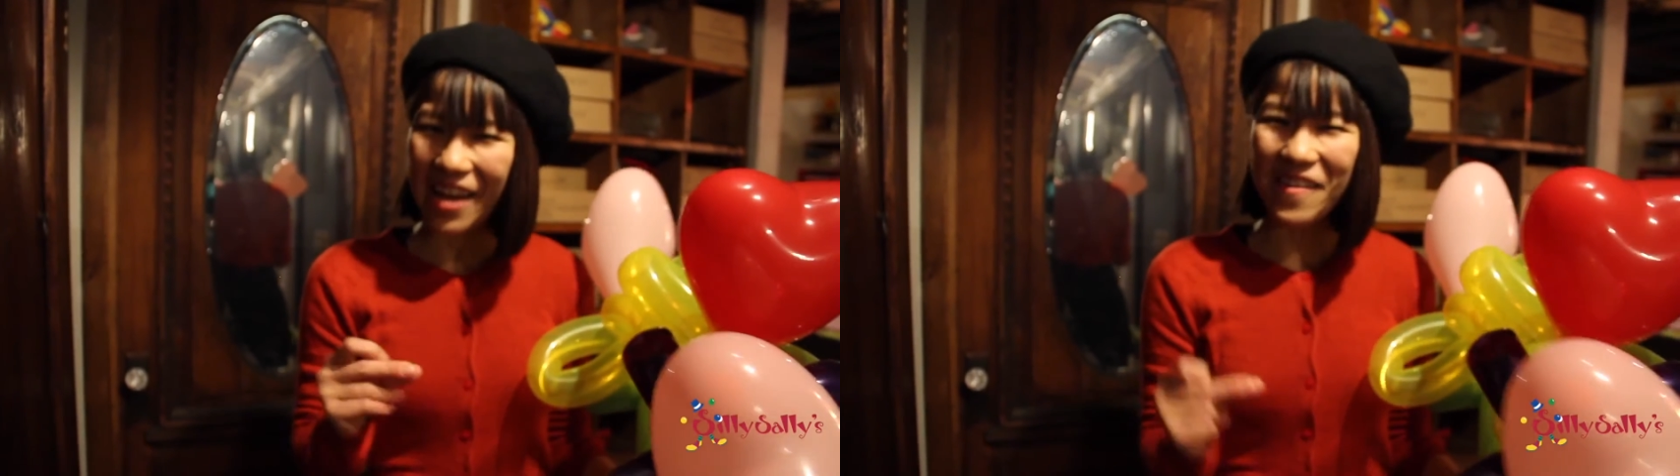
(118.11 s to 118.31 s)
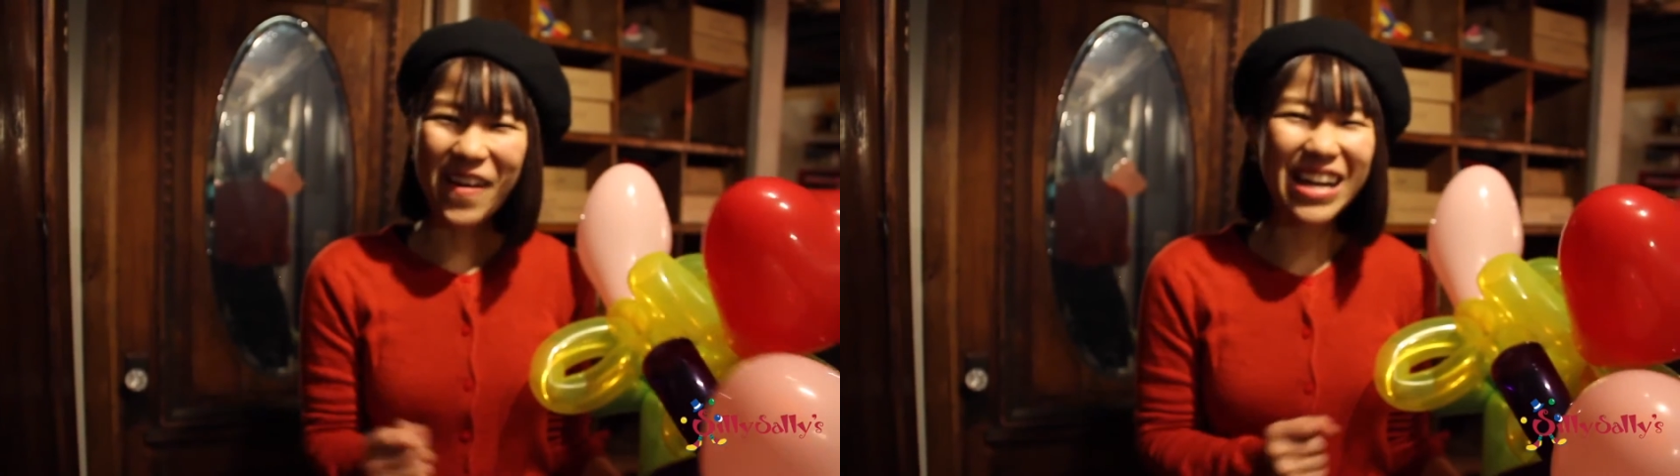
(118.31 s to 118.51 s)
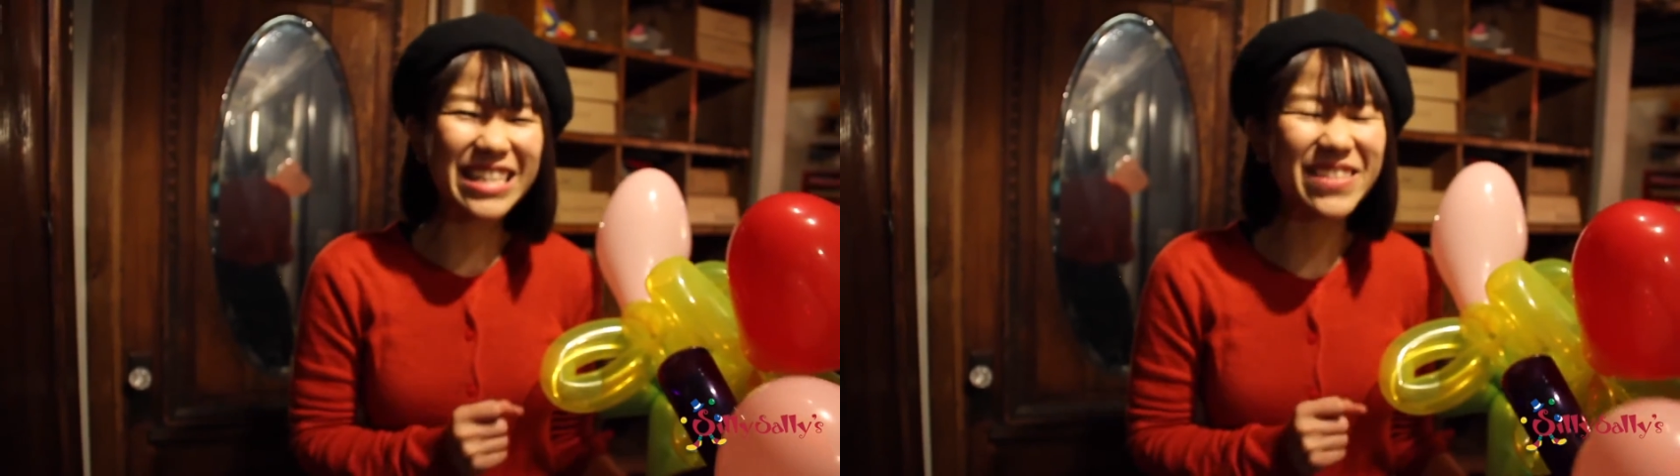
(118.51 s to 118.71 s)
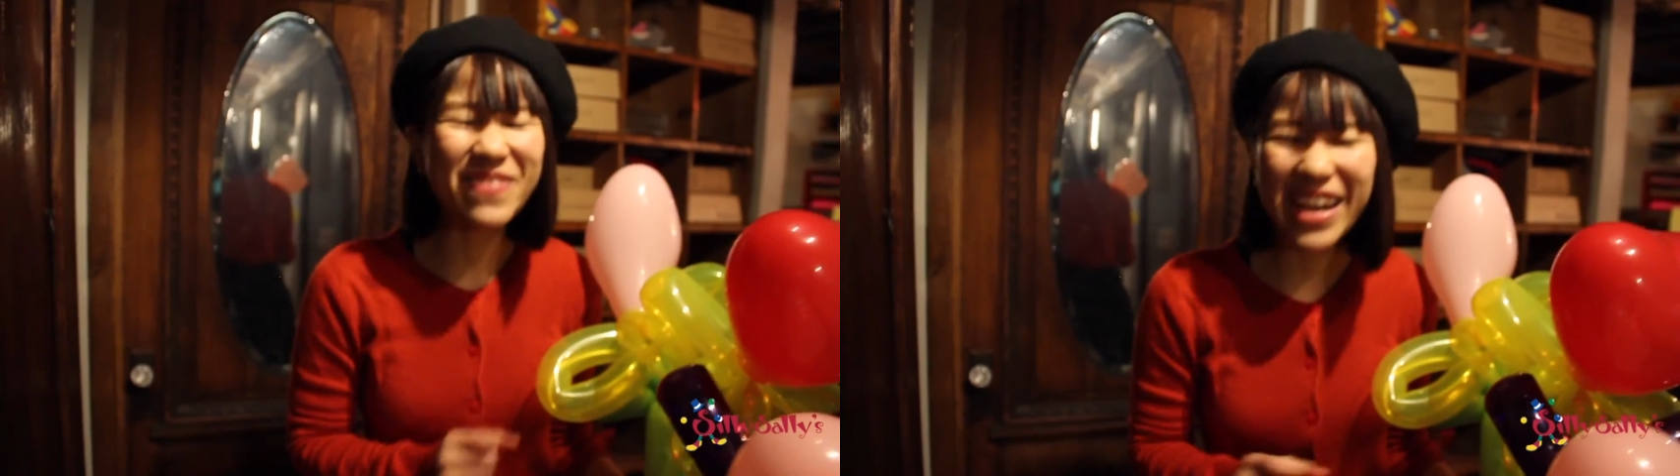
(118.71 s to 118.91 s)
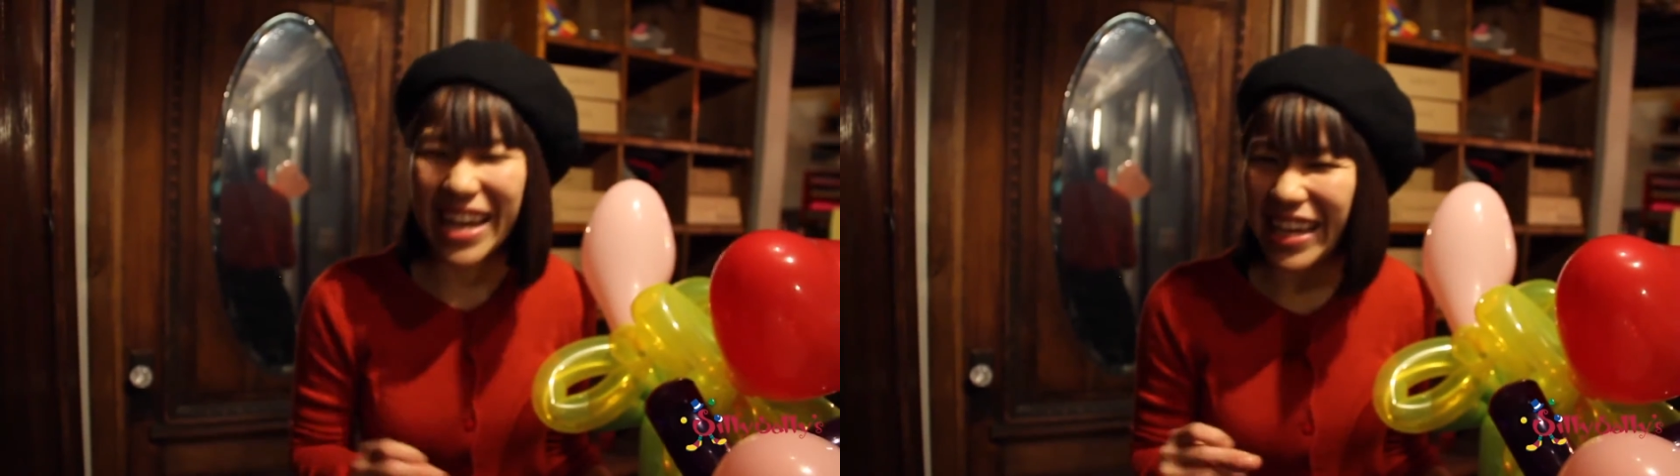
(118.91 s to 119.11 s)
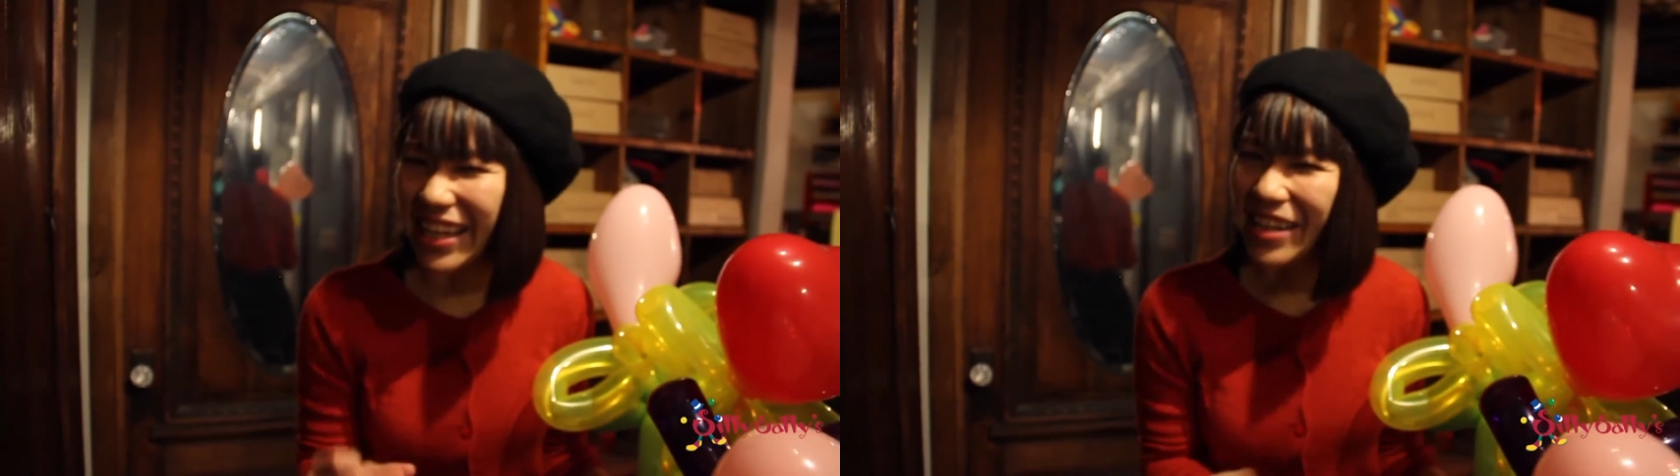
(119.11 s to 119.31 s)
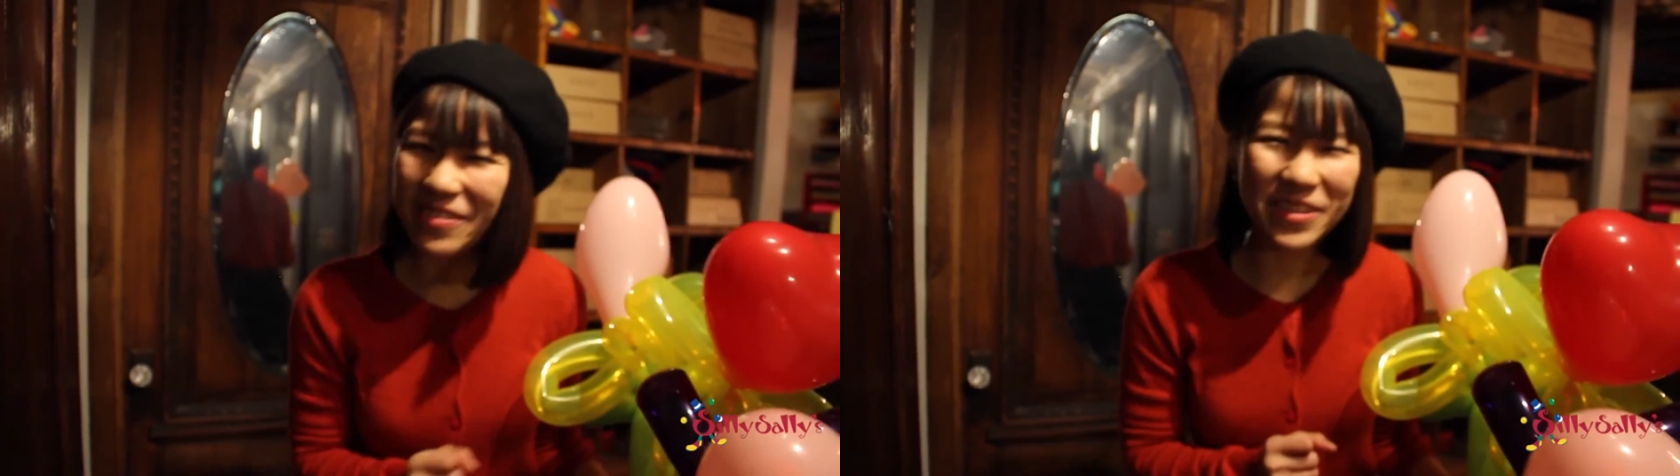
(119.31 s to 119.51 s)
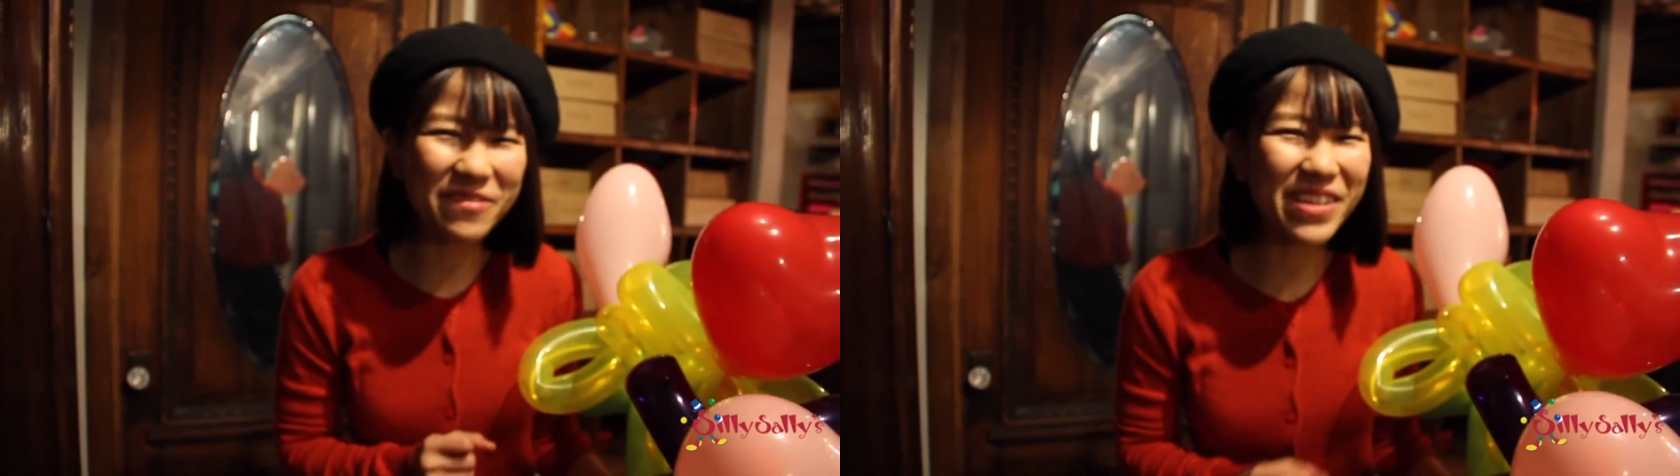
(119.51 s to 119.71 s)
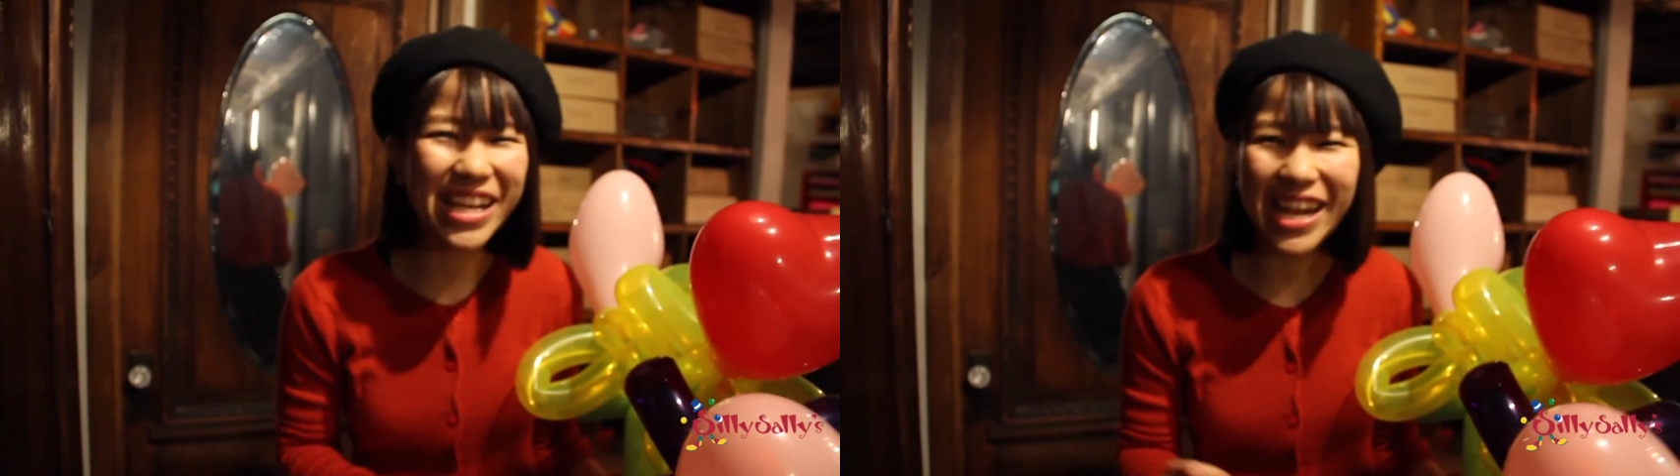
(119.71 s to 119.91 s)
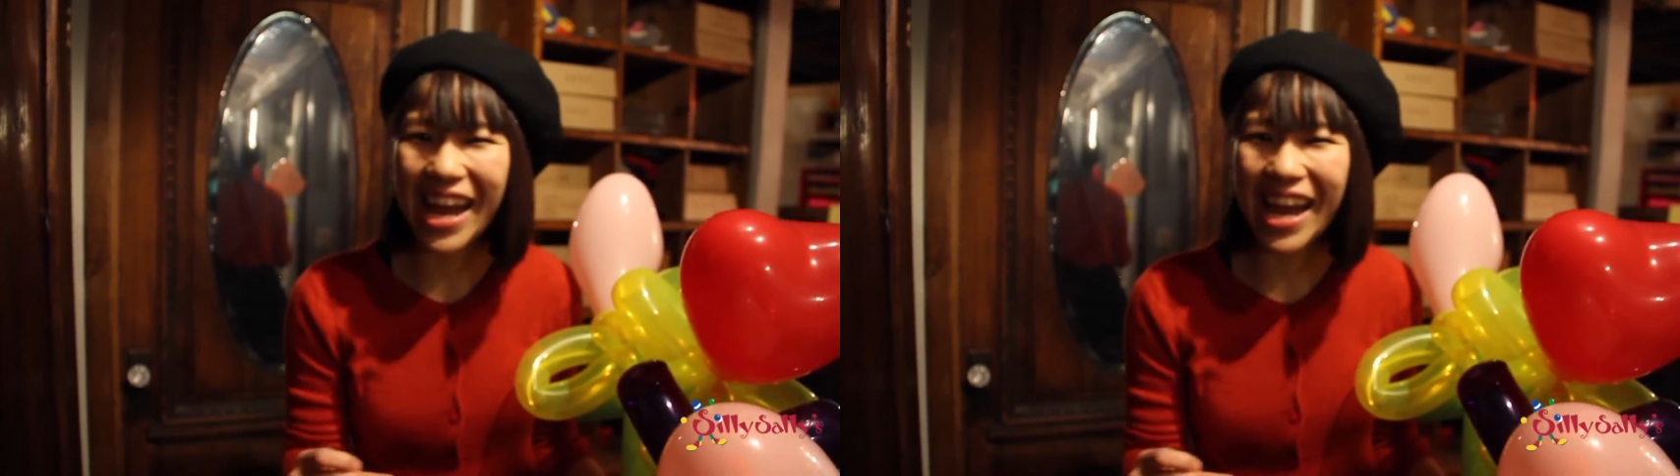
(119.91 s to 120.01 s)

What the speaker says: was made for me